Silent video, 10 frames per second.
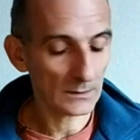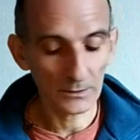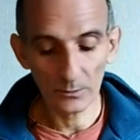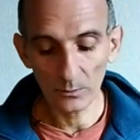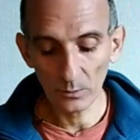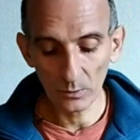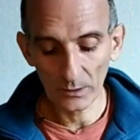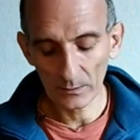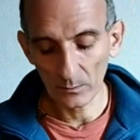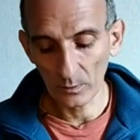
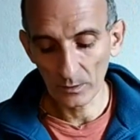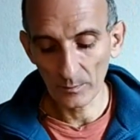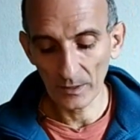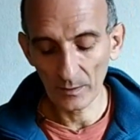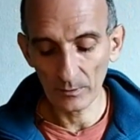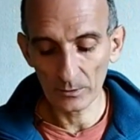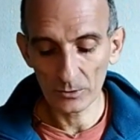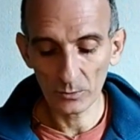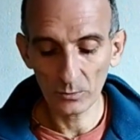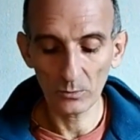you will be able
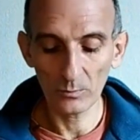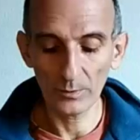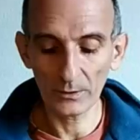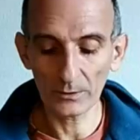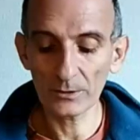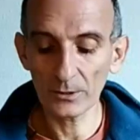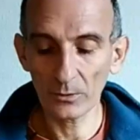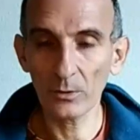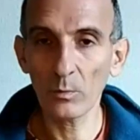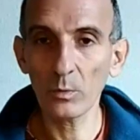to build
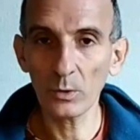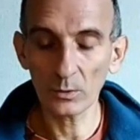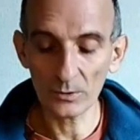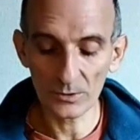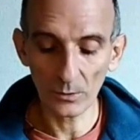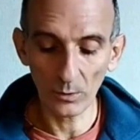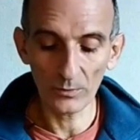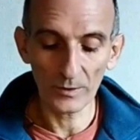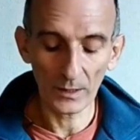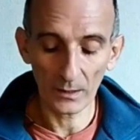your walls
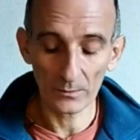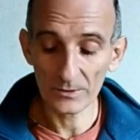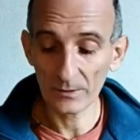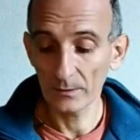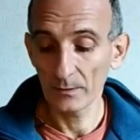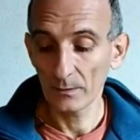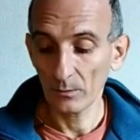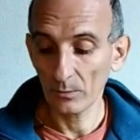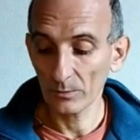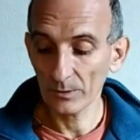on the house,
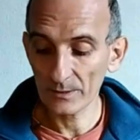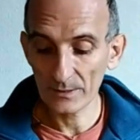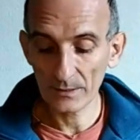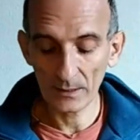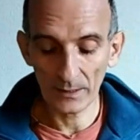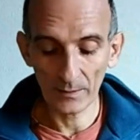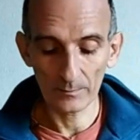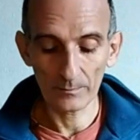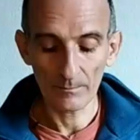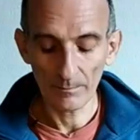on this
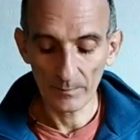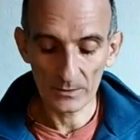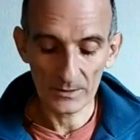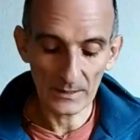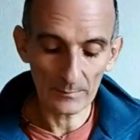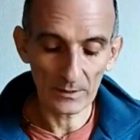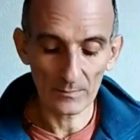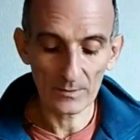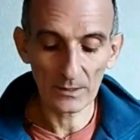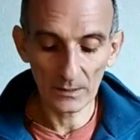clay, because
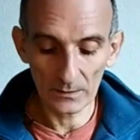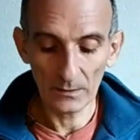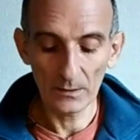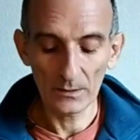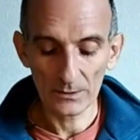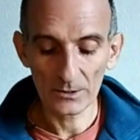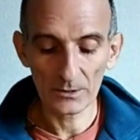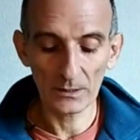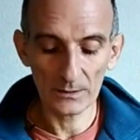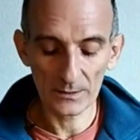sometimes
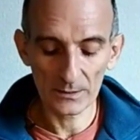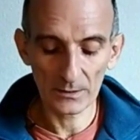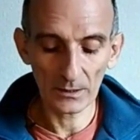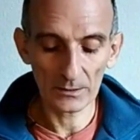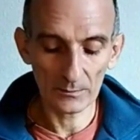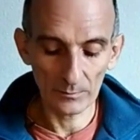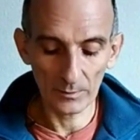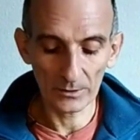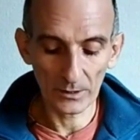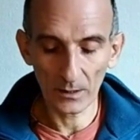kids start
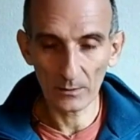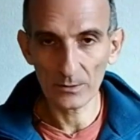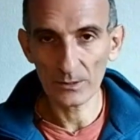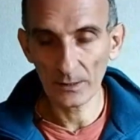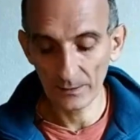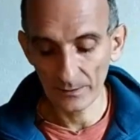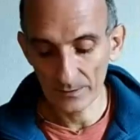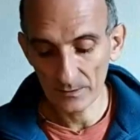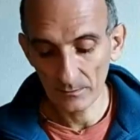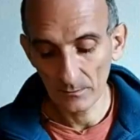building houses like
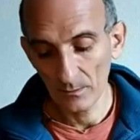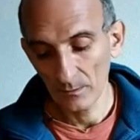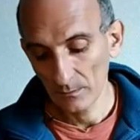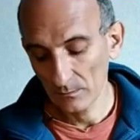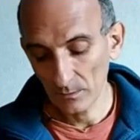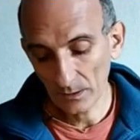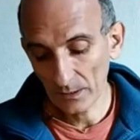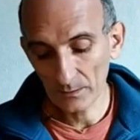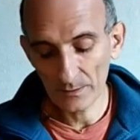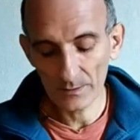this.
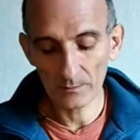Okay,